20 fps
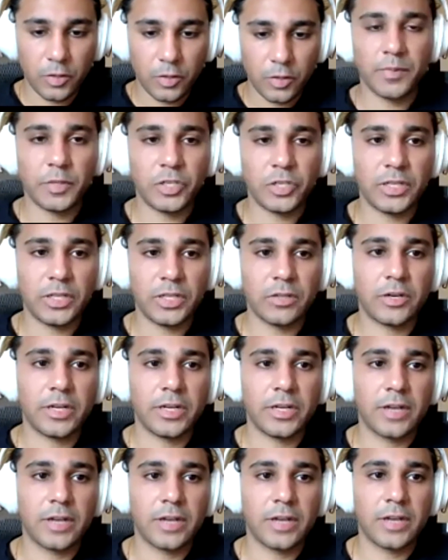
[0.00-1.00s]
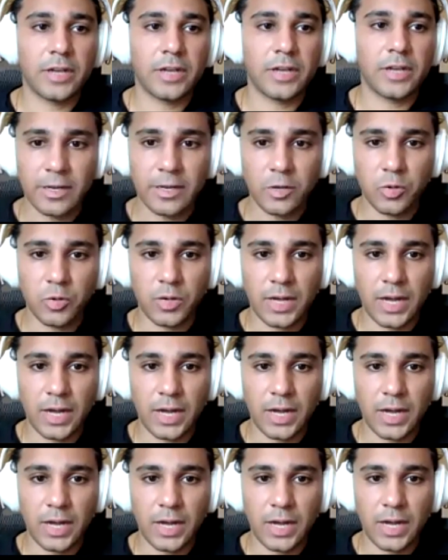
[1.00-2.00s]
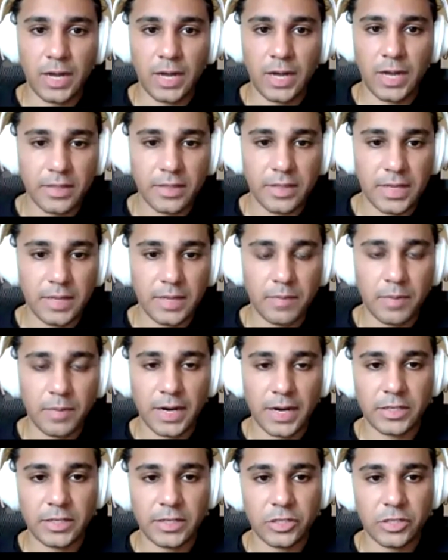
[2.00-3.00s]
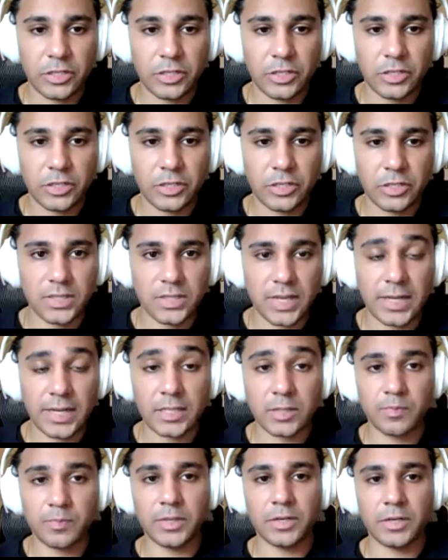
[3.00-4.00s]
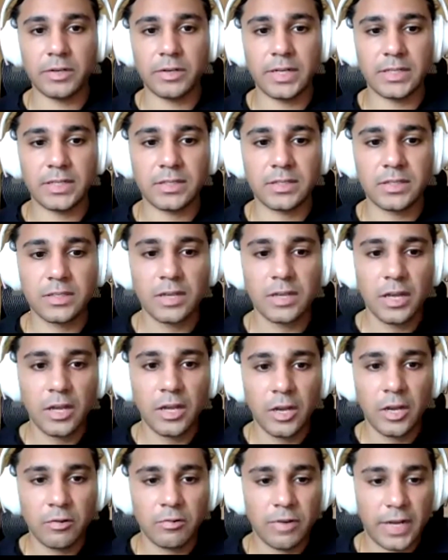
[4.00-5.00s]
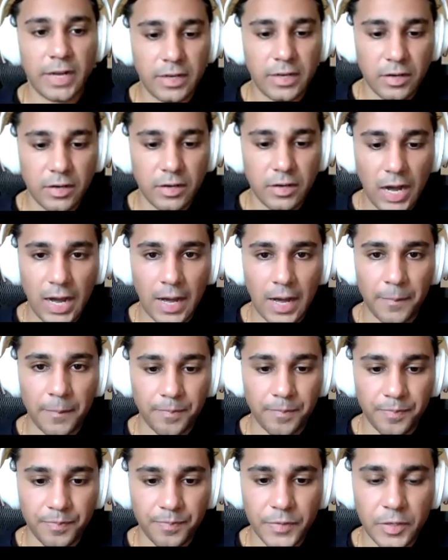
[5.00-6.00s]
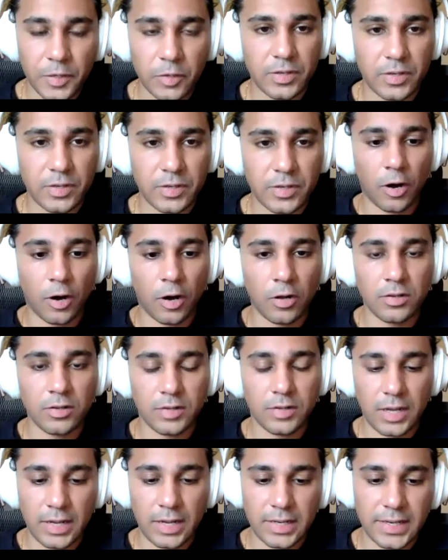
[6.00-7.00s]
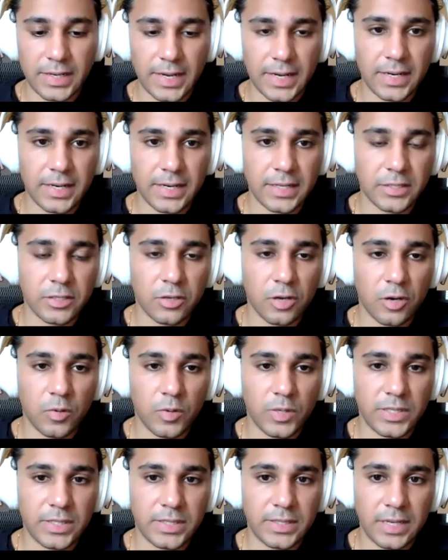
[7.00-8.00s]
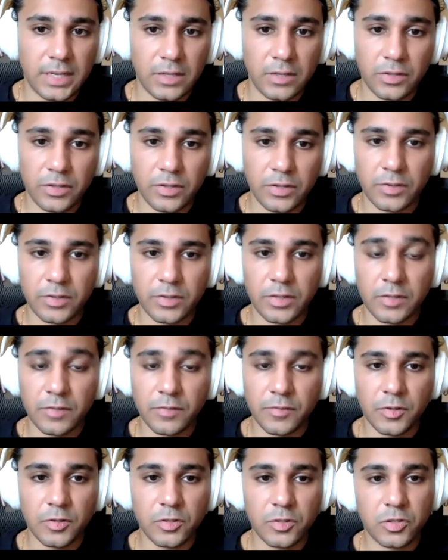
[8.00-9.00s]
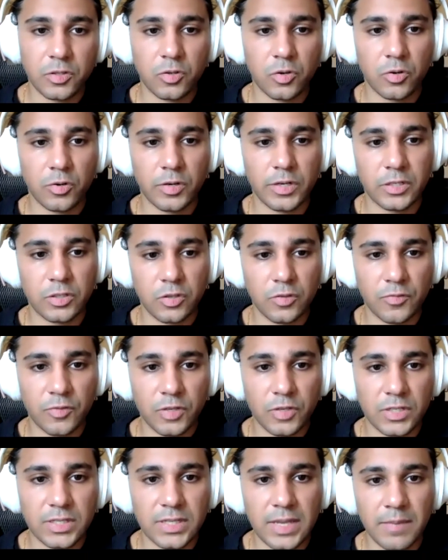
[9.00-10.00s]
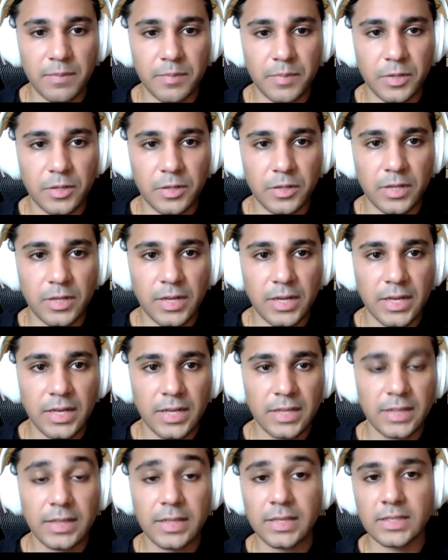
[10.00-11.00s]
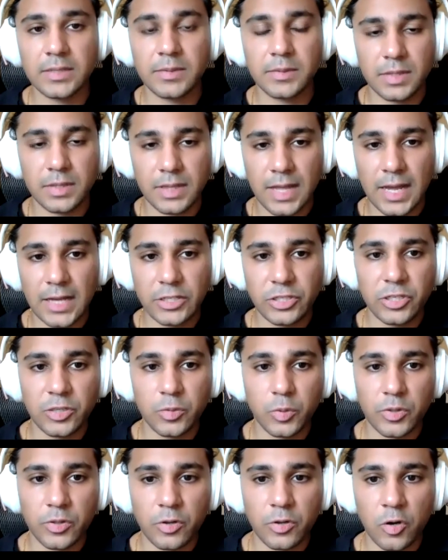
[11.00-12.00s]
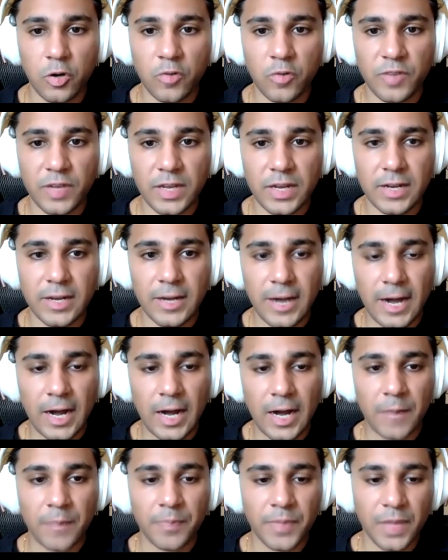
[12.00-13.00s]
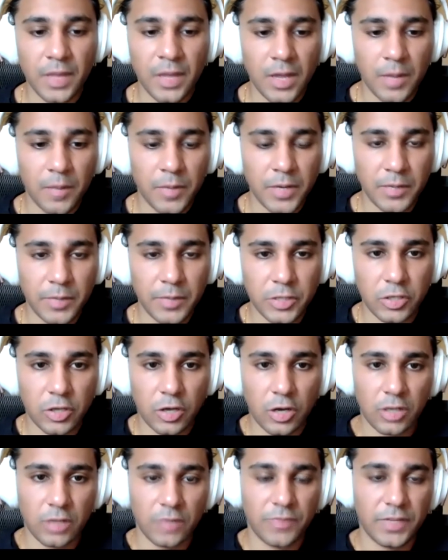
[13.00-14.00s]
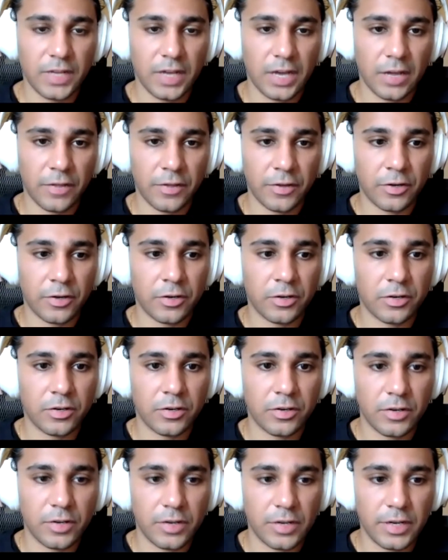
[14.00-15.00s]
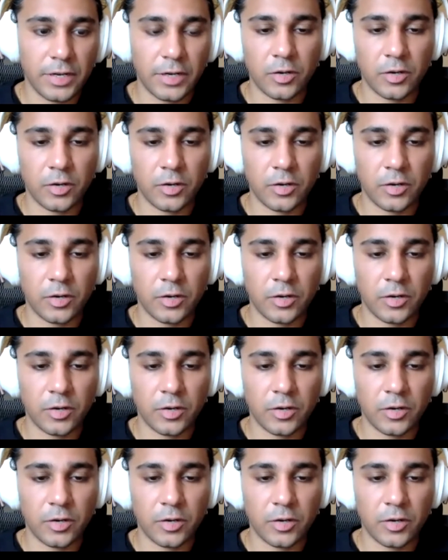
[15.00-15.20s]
you want the machine learning to actually take into account the practitioner's experience, right? All data doesn't always tell the full story. So for example, this last year with COVID, pretty much all of the other